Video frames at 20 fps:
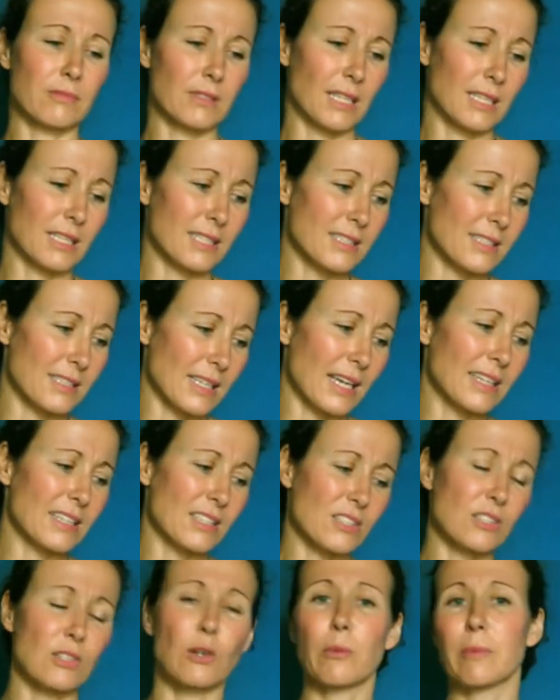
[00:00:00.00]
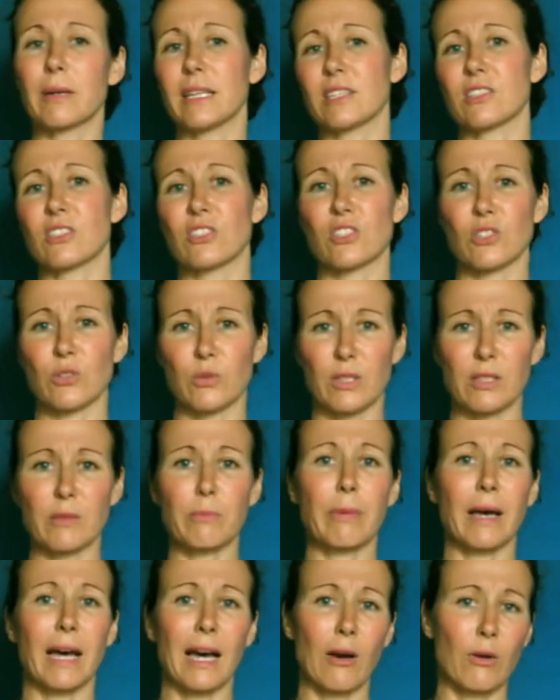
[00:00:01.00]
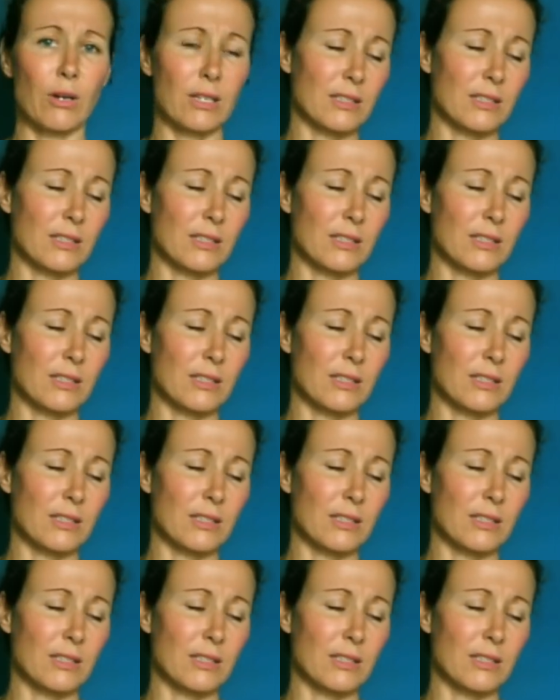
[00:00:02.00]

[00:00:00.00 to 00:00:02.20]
it's normally to do with power,